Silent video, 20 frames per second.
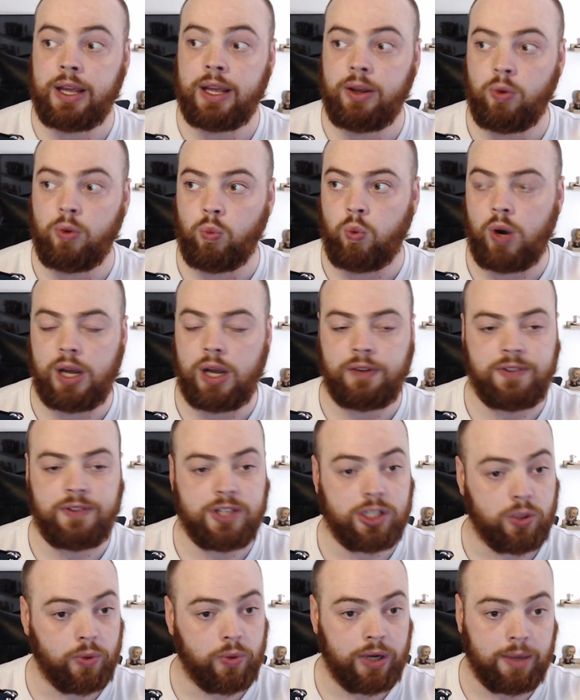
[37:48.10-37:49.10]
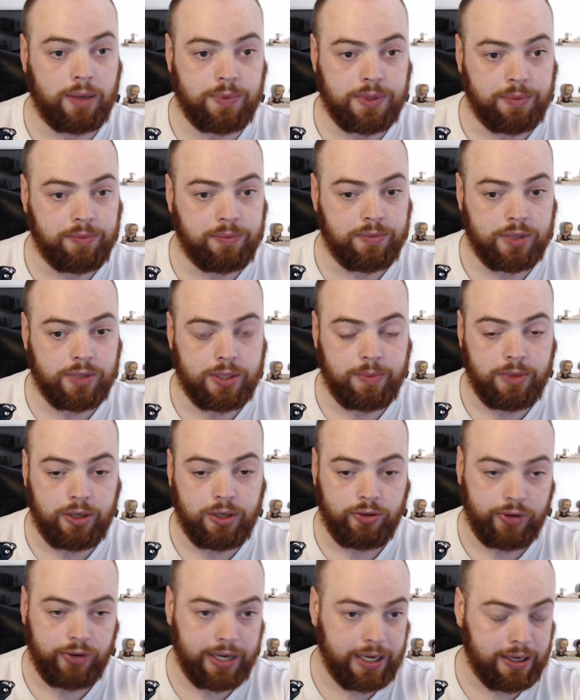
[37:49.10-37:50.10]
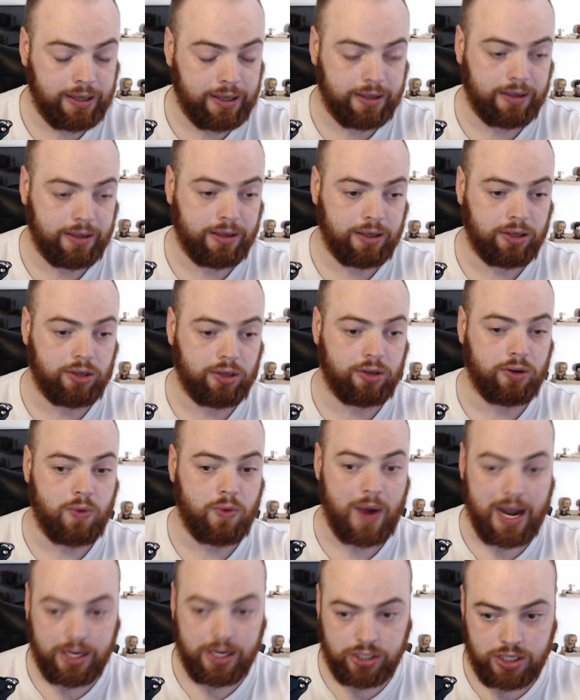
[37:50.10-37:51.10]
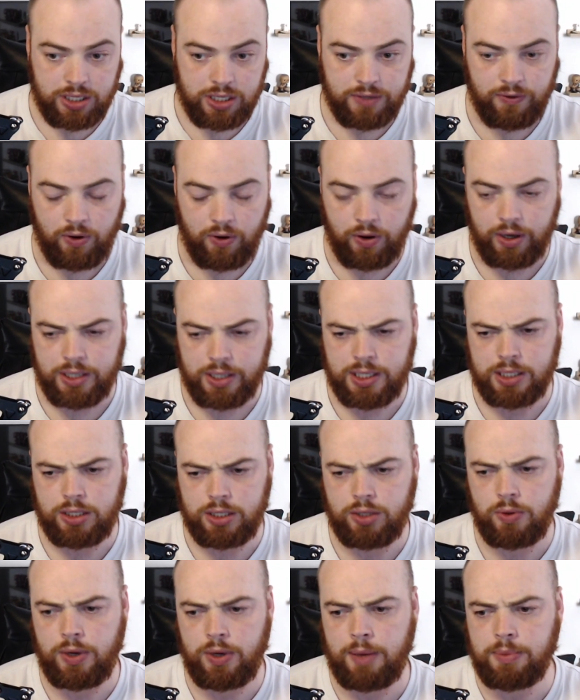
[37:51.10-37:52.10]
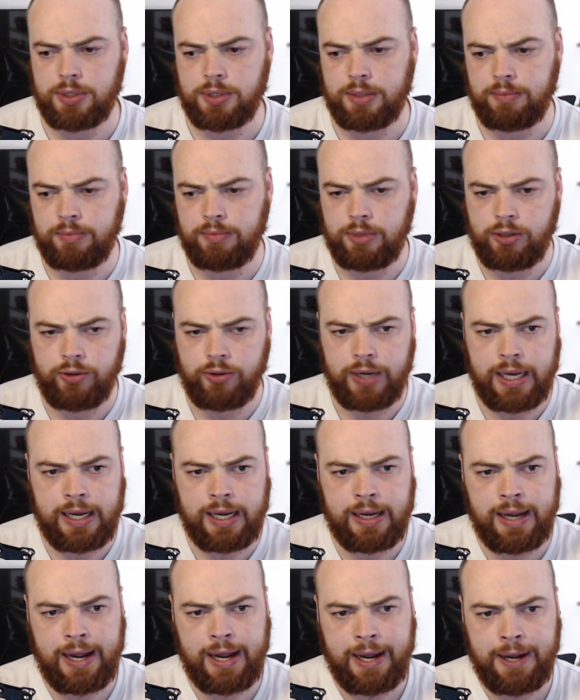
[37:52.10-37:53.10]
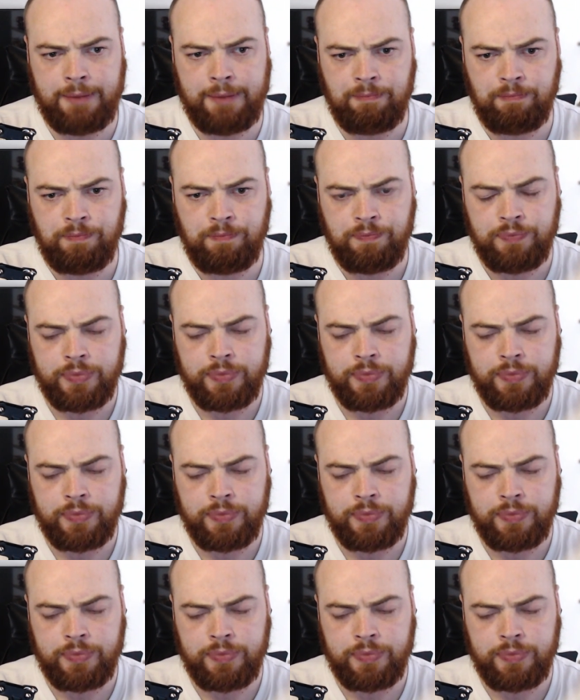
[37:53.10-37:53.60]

What If has thrown up some great questions for us. It's thrown up some great bits